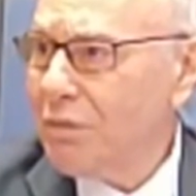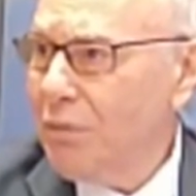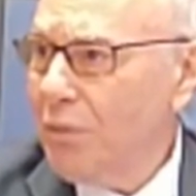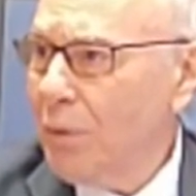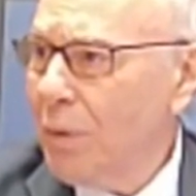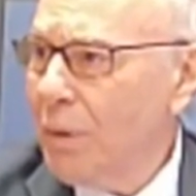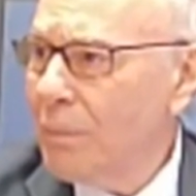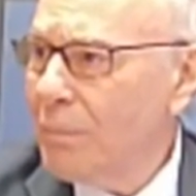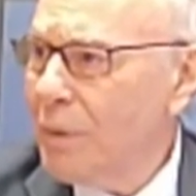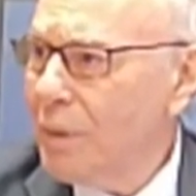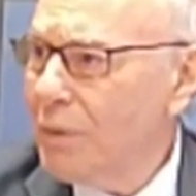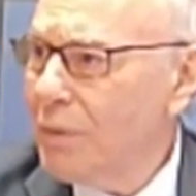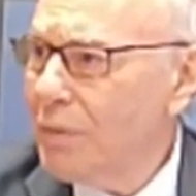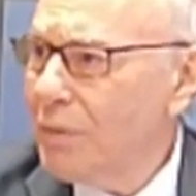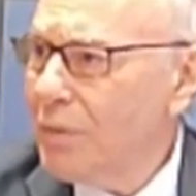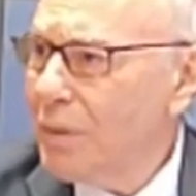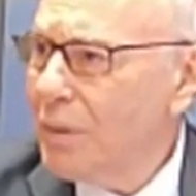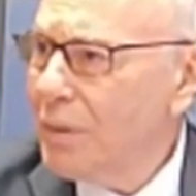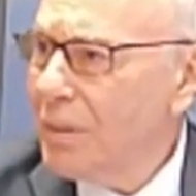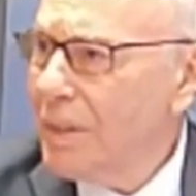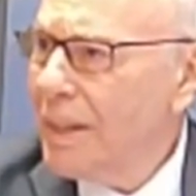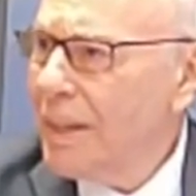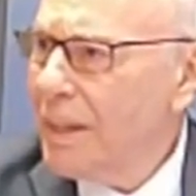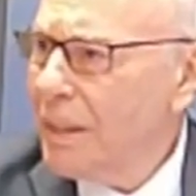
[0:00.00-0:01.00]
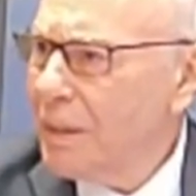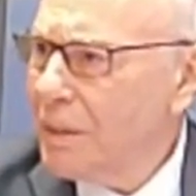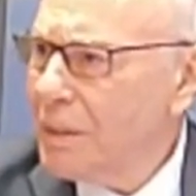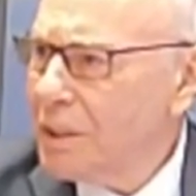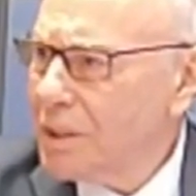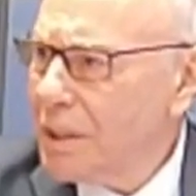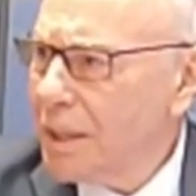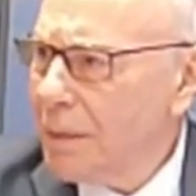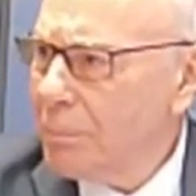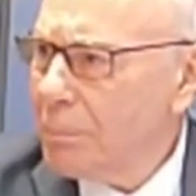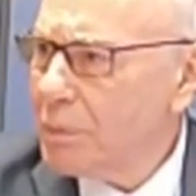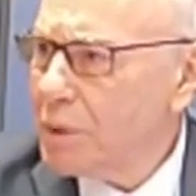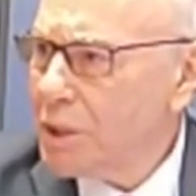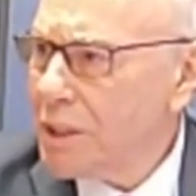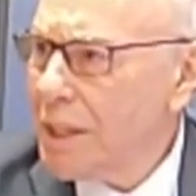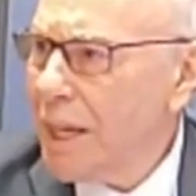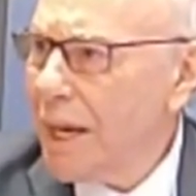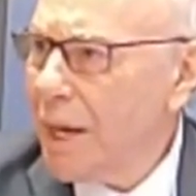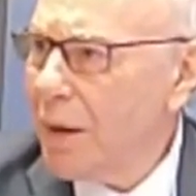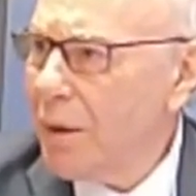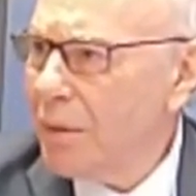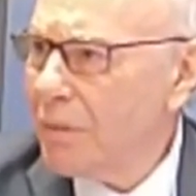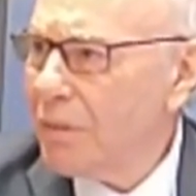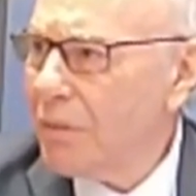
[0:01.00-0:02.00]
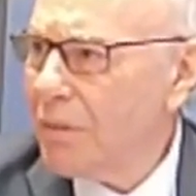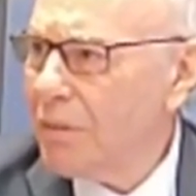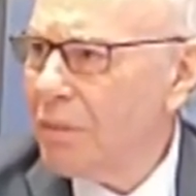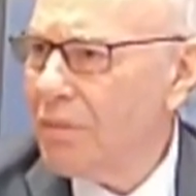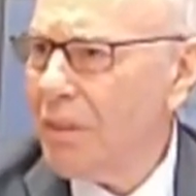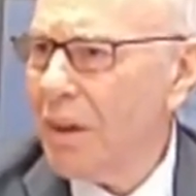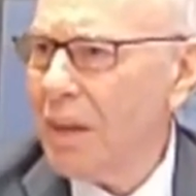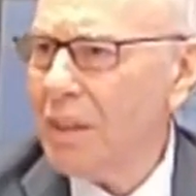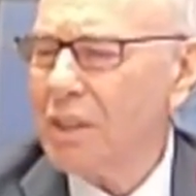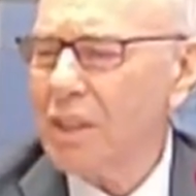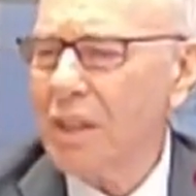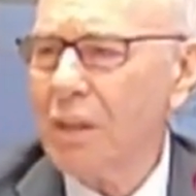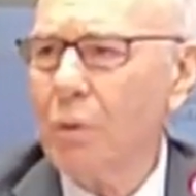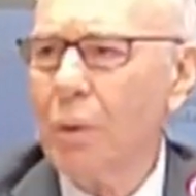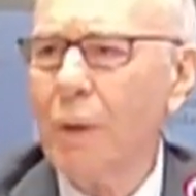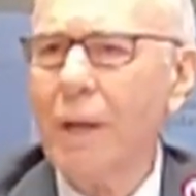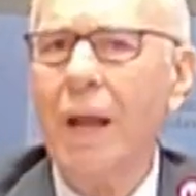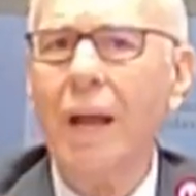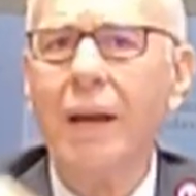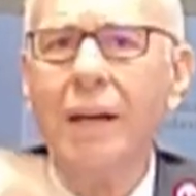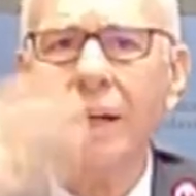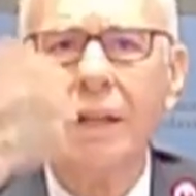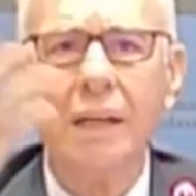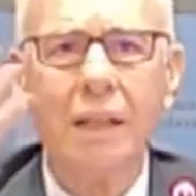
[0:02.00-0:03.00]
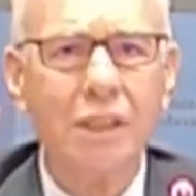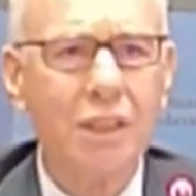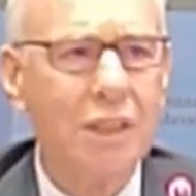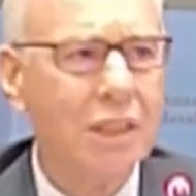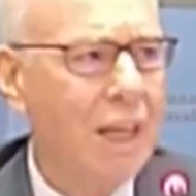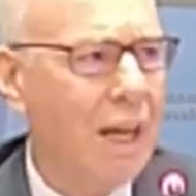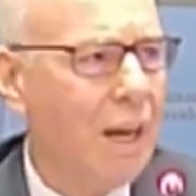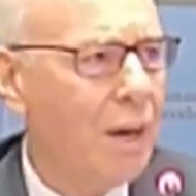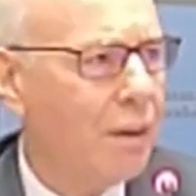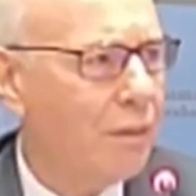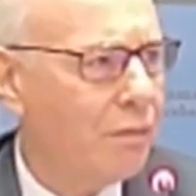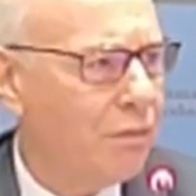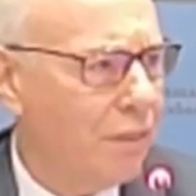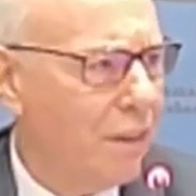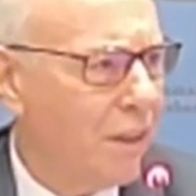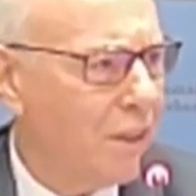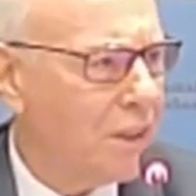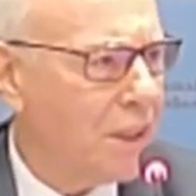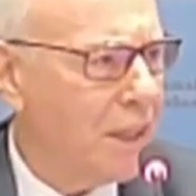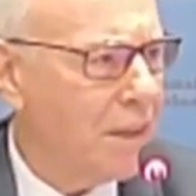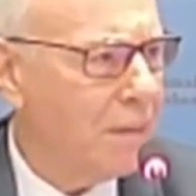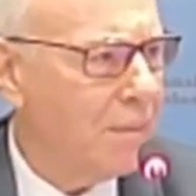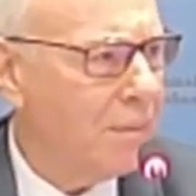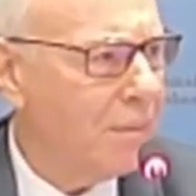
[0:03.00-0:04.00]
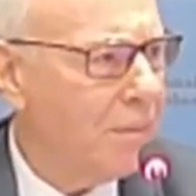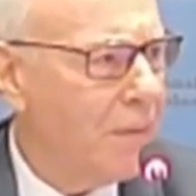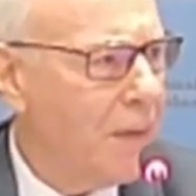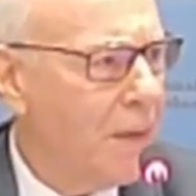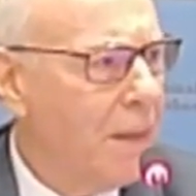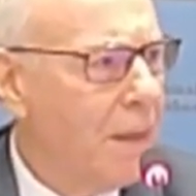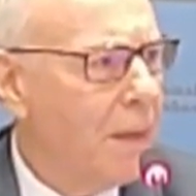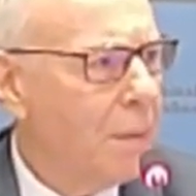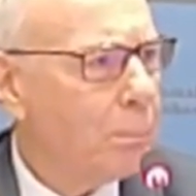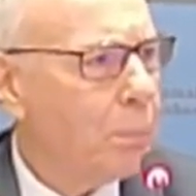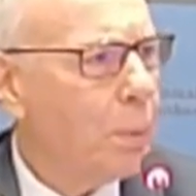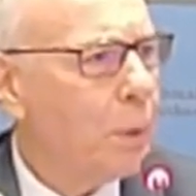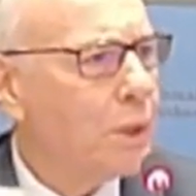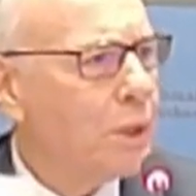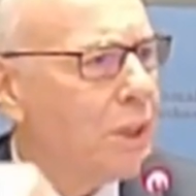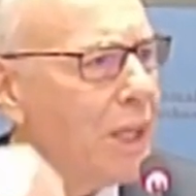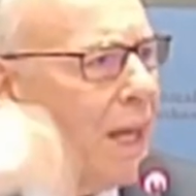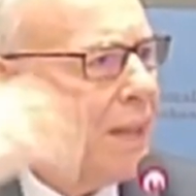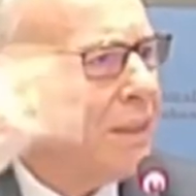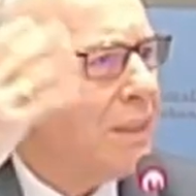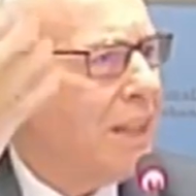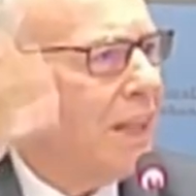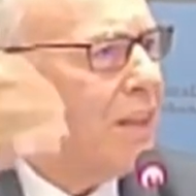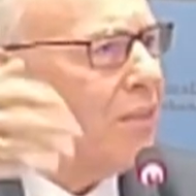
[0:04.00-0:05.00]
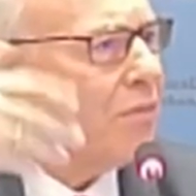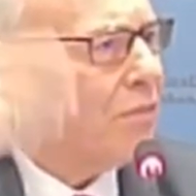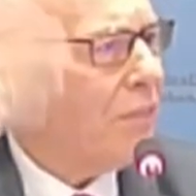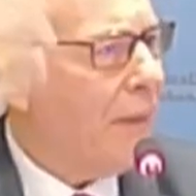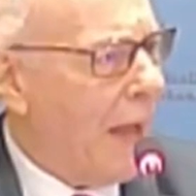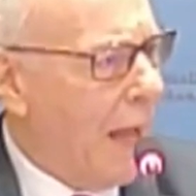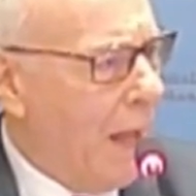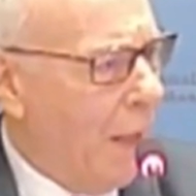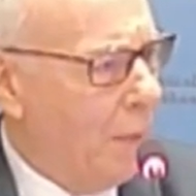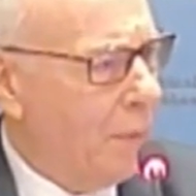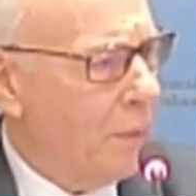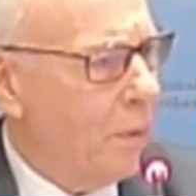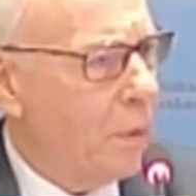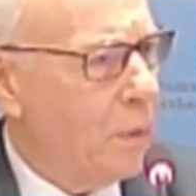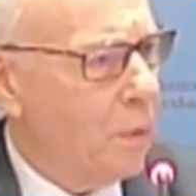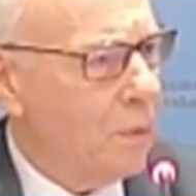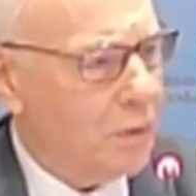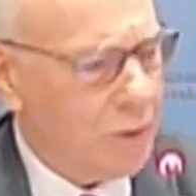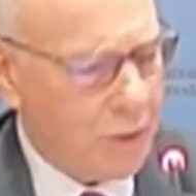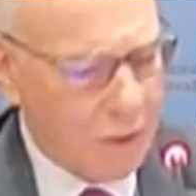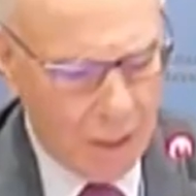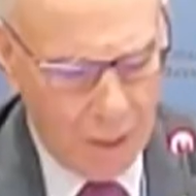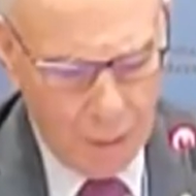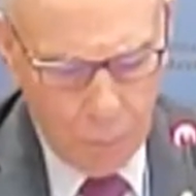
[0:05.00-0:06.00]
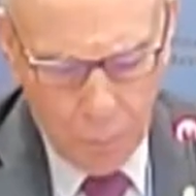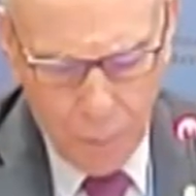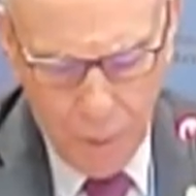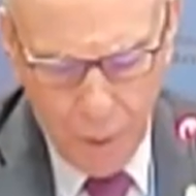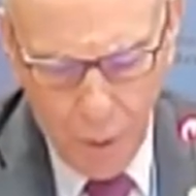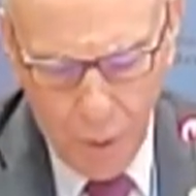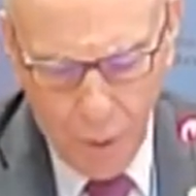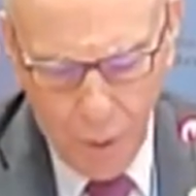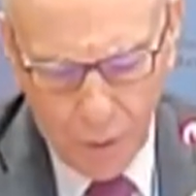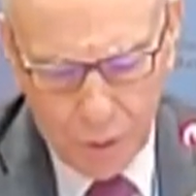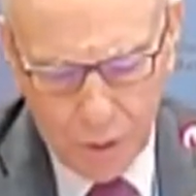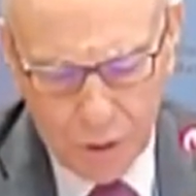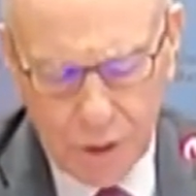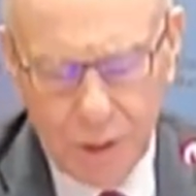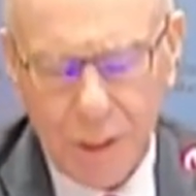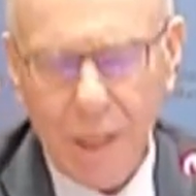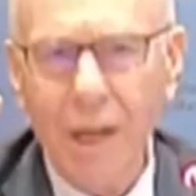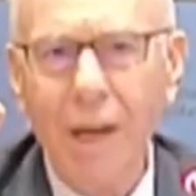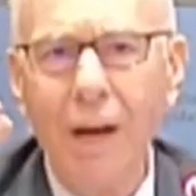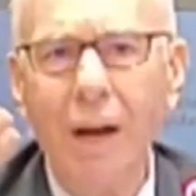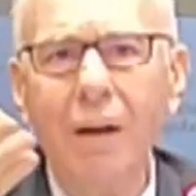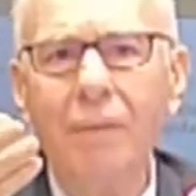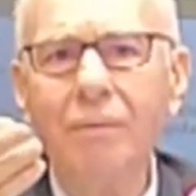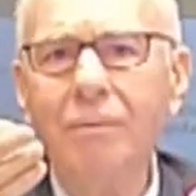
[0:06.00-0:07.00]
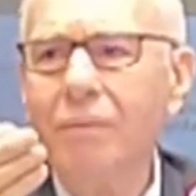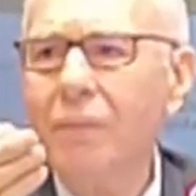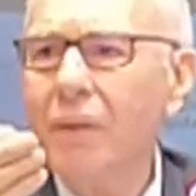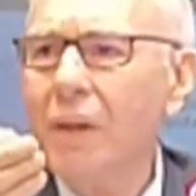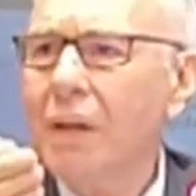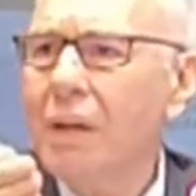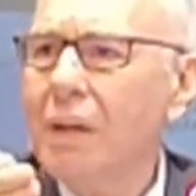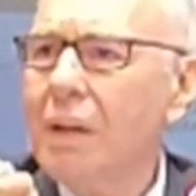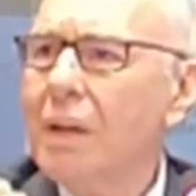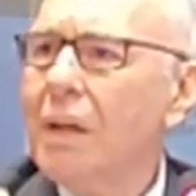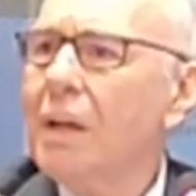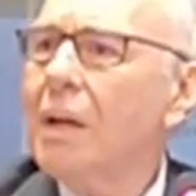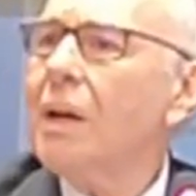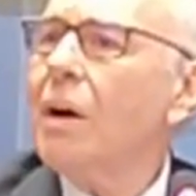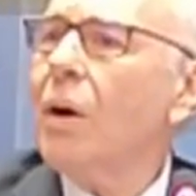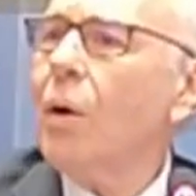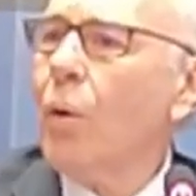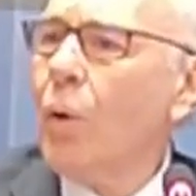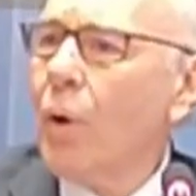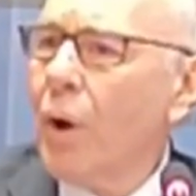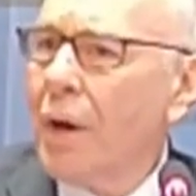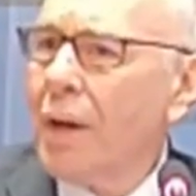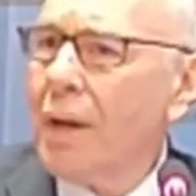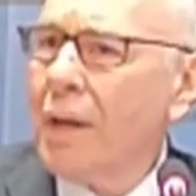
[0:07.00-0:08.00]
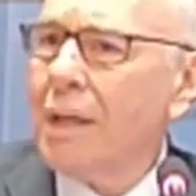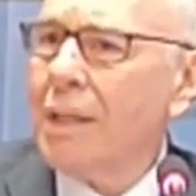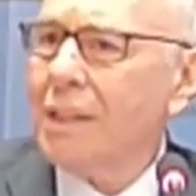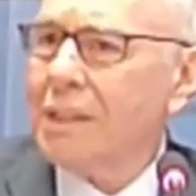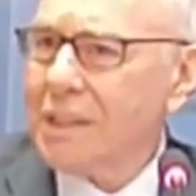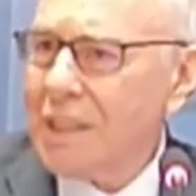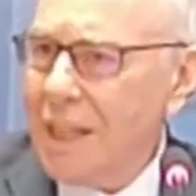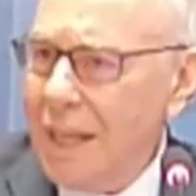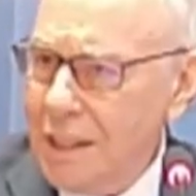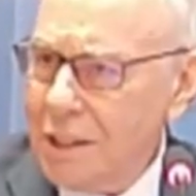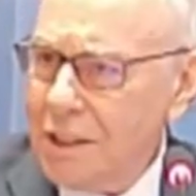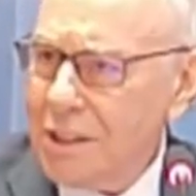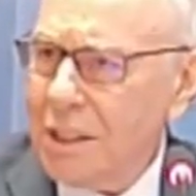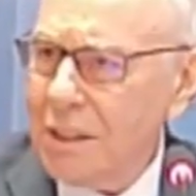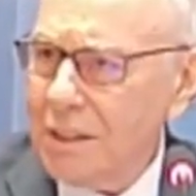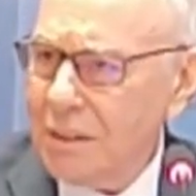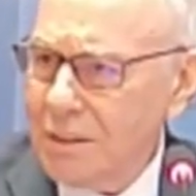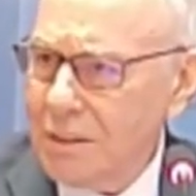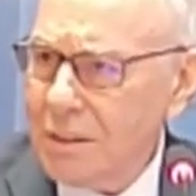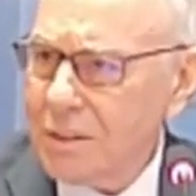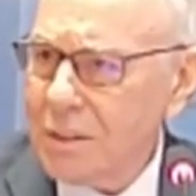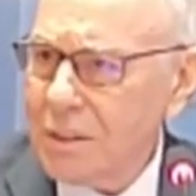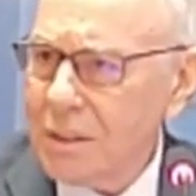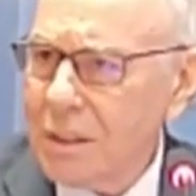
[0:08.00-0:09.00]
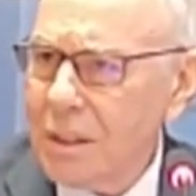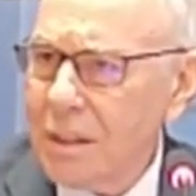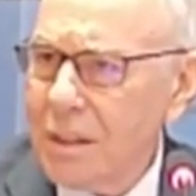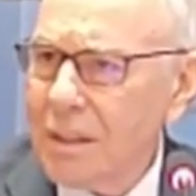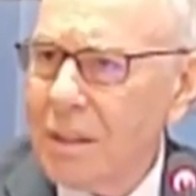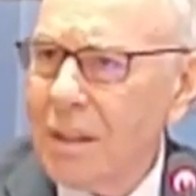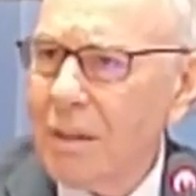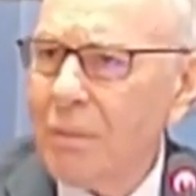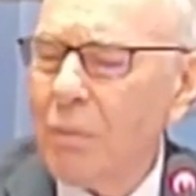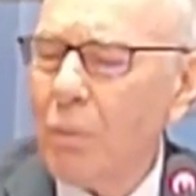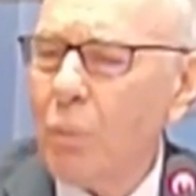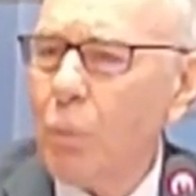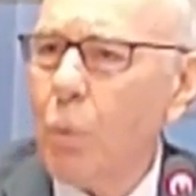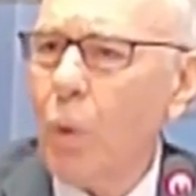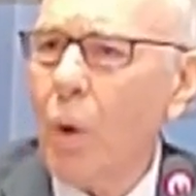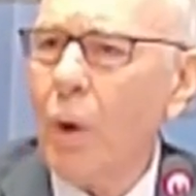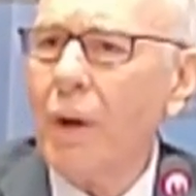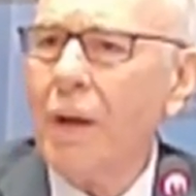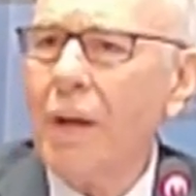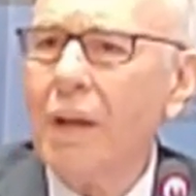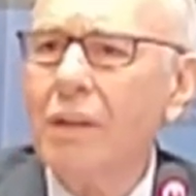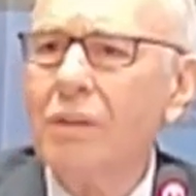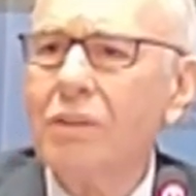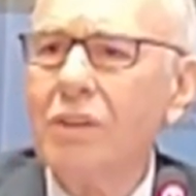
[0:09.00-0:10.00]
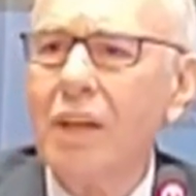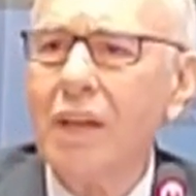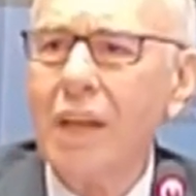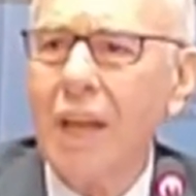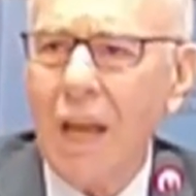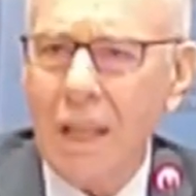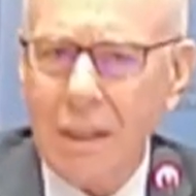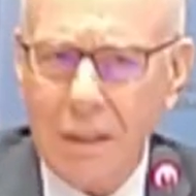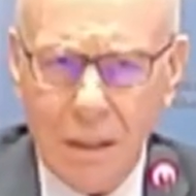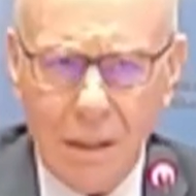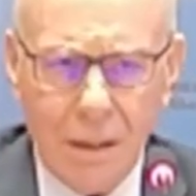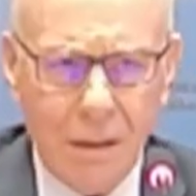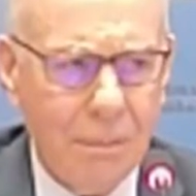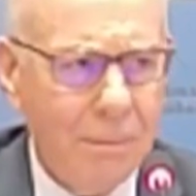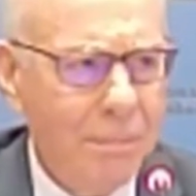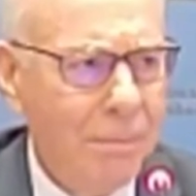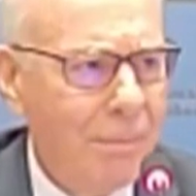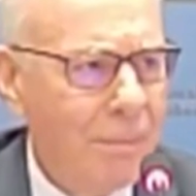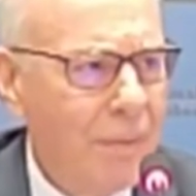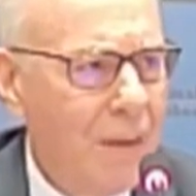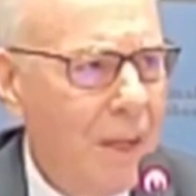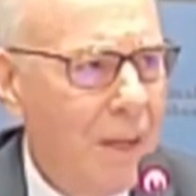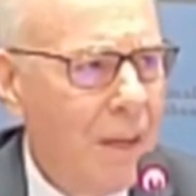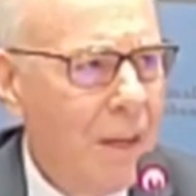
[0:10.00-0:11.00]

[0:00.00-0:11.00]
a form of leadership, shared, creating a shared vision, projecting values that we all share. Organizations working together